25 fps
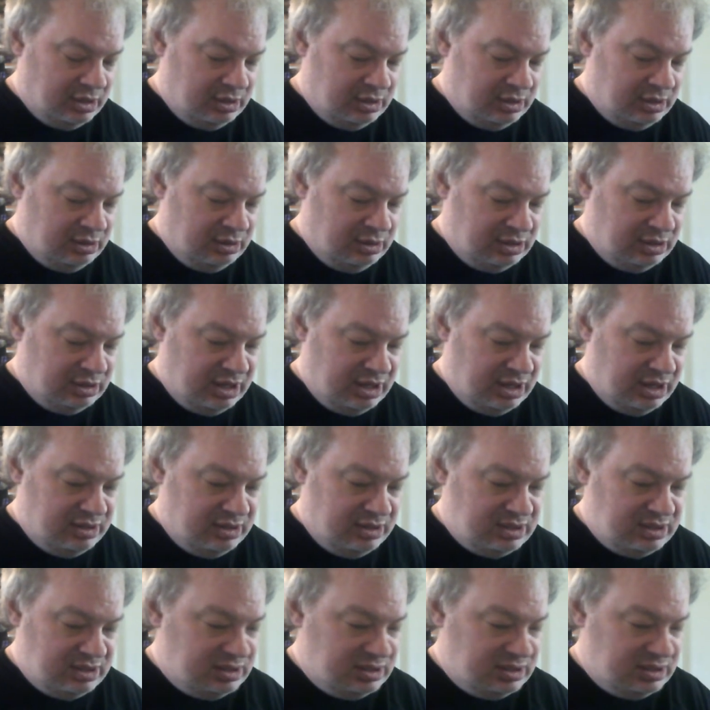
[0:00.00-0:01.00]
Okay,
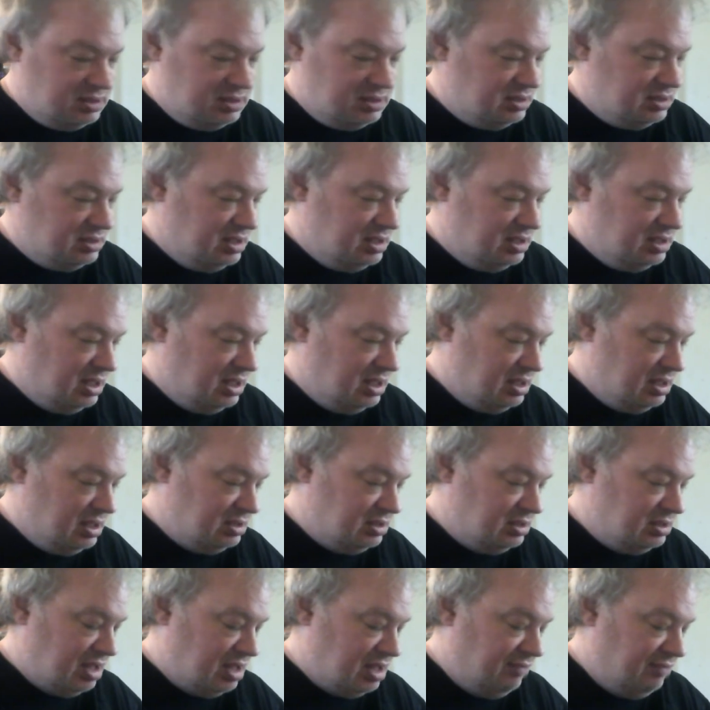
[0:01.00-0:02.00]
this is
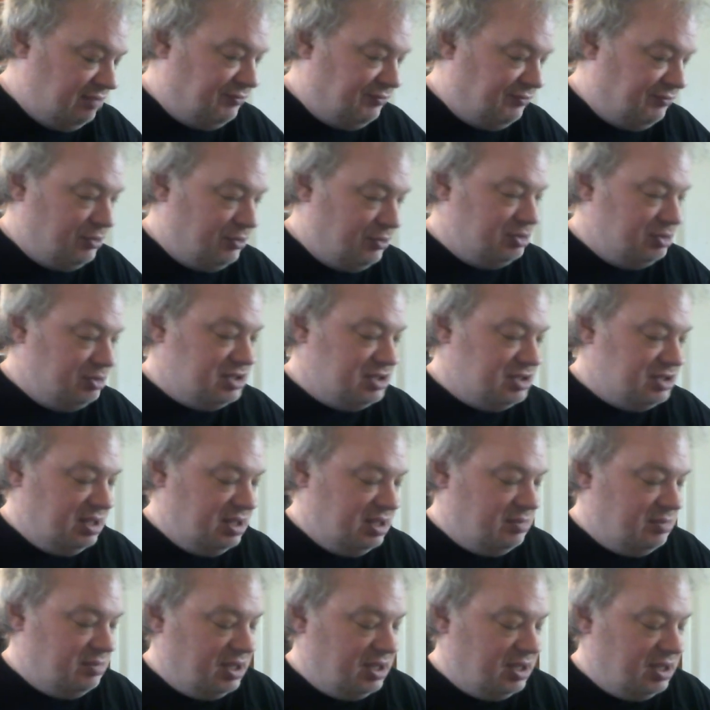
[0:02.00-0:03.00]
a first in
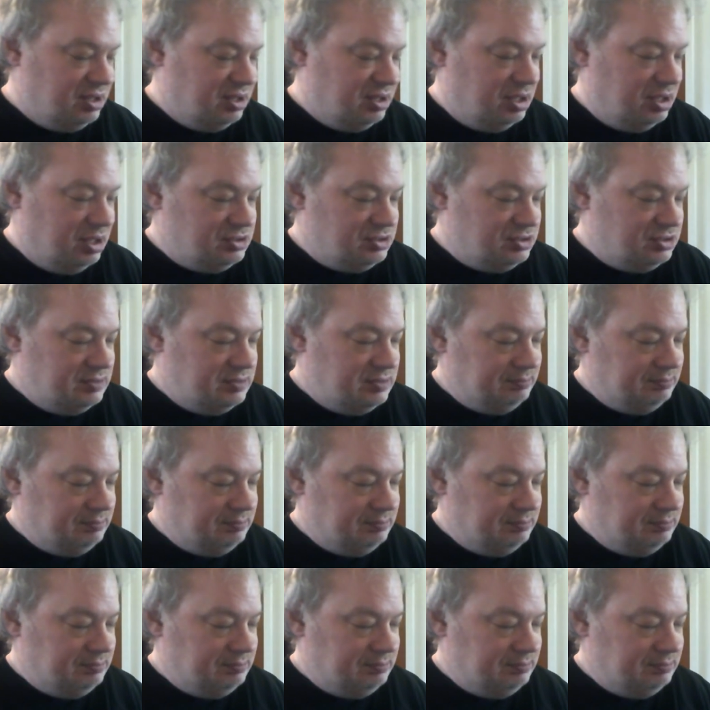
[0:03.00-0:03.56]
my collection